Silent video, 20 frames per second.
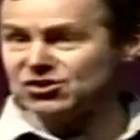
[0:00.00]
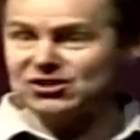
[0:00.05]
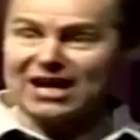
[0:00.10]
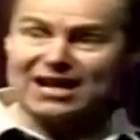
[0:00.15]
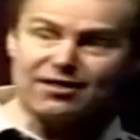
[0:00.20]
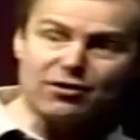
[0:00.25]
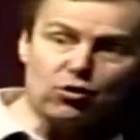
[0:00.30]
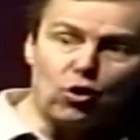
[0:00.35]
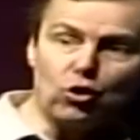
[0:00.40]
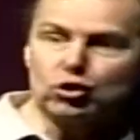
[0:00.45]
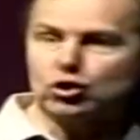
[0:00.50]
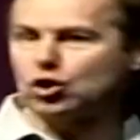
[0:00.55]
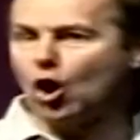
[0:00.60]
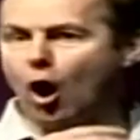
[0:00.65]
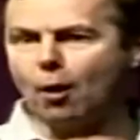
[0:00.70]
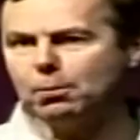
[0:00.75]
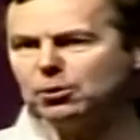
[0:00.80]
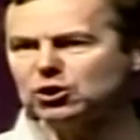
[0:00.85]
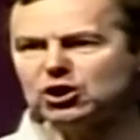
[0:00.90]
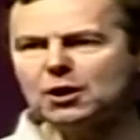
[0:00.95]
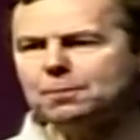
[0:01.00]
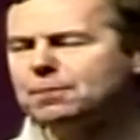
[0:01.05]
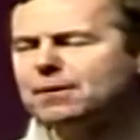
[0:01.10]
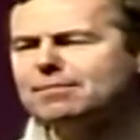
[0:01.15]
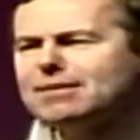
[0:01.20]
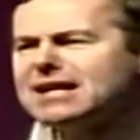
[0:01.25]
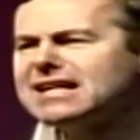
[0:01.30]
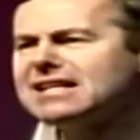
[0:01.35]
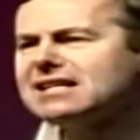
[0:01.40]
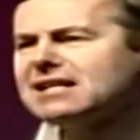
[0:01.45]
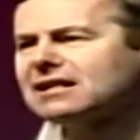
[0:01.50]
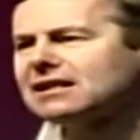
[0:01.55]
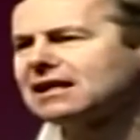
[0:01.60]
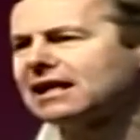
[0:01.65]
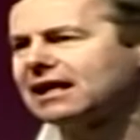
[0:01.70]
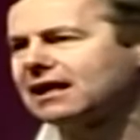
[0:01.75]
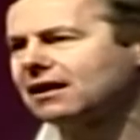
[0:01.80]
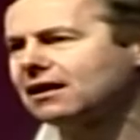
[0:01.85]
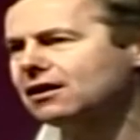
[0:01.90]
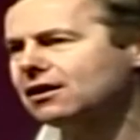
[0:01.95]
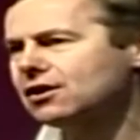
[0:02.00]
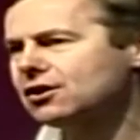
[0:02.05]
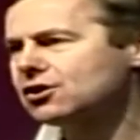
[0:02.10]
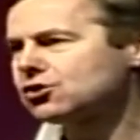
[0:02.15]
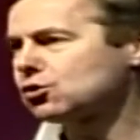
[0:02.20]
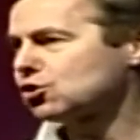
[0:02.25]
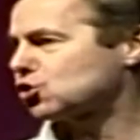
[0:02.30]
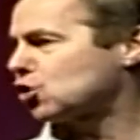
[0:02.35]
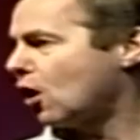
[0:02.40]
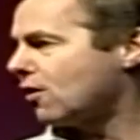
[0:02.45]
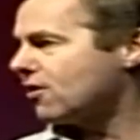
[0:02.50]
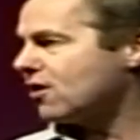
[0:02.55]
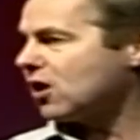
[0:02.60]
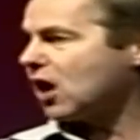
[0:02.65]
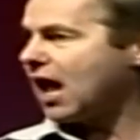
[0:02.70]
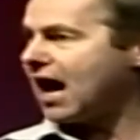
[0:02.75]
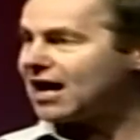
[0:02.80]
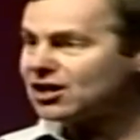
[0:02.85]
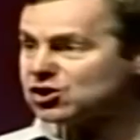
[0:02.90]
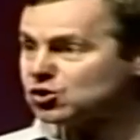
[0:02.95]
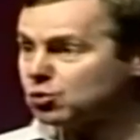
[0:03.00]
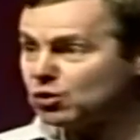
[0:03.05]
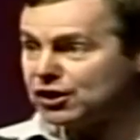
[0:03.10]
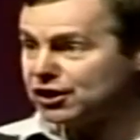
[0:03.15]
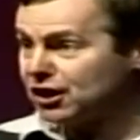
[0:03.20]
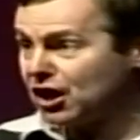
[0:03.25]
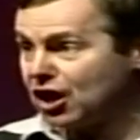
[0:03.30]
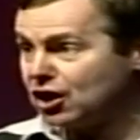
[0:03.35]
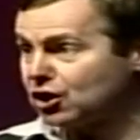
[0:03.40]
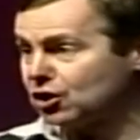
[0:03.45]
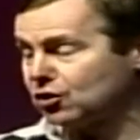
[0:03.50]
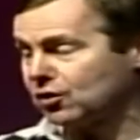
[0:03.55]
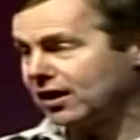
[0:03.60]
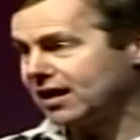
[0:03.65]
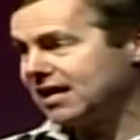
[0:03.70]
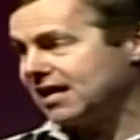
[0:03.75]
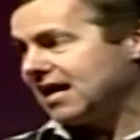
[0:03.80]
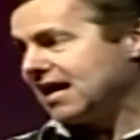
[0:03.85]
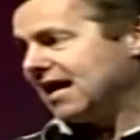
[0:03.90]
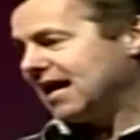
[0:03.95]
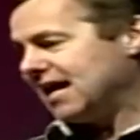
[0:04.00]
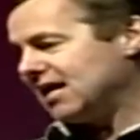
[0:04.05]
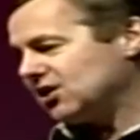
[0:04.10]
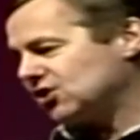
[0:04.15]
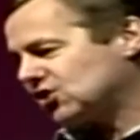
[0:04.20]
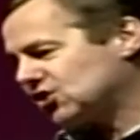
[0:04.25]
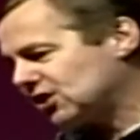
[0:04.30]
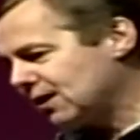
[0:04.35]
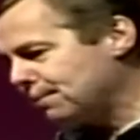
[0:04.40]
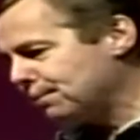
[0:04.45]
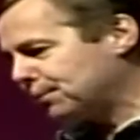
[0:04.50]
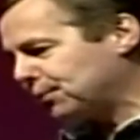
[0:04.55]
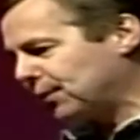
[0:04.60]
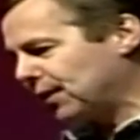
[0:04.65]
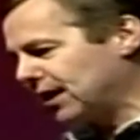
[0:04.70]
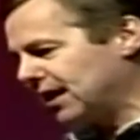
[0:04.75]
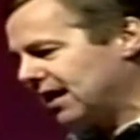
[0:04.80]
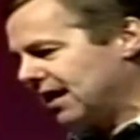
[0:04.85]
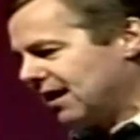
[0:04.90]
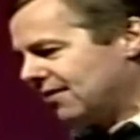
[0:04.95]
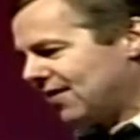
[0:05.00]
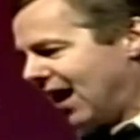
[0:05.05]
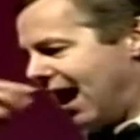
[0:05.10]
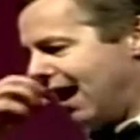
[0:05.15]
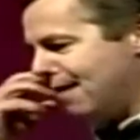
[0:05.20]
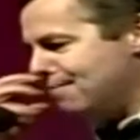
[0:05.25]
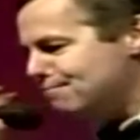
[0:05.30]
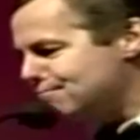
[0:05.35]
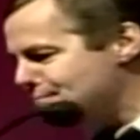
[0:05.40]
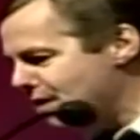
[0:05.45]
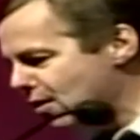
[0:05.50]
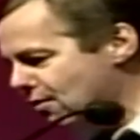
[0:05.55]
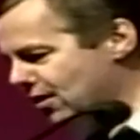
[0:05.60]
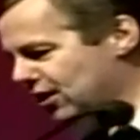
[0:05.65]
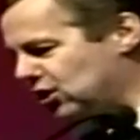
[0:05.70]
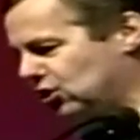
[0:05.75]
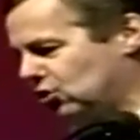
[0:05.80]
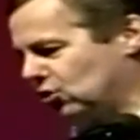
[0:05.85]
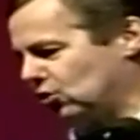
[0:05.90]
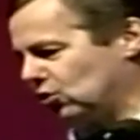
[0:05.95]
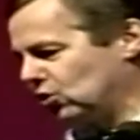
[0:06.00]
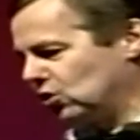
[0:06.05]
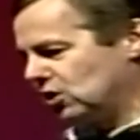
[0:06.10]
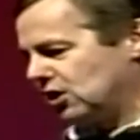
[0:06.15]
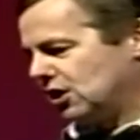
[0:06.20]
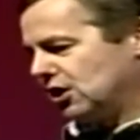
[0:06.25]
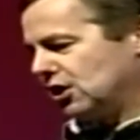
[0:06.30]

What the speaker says: den. And they're all gobbled up immediately. So it's not that the lions weren't hungry. It's simply that a miracle